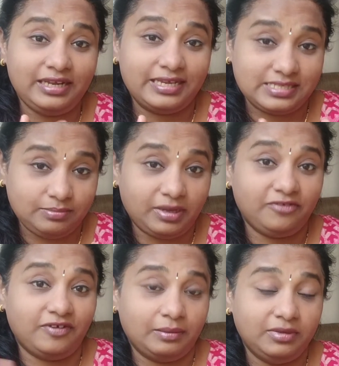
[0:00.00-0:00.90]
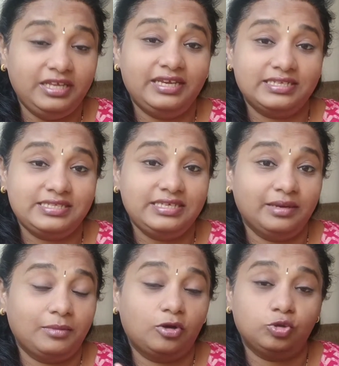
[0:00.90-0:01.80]
as in my family gets the
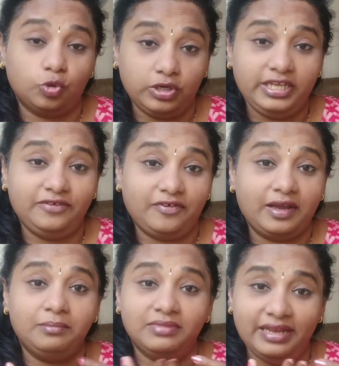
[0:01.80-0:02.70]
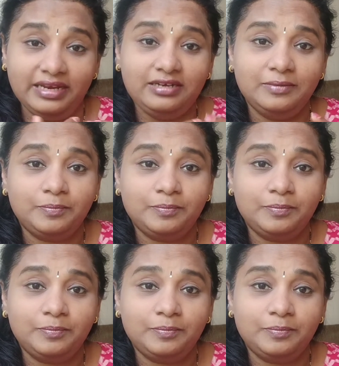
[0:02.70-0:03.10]
amount only if I am dead?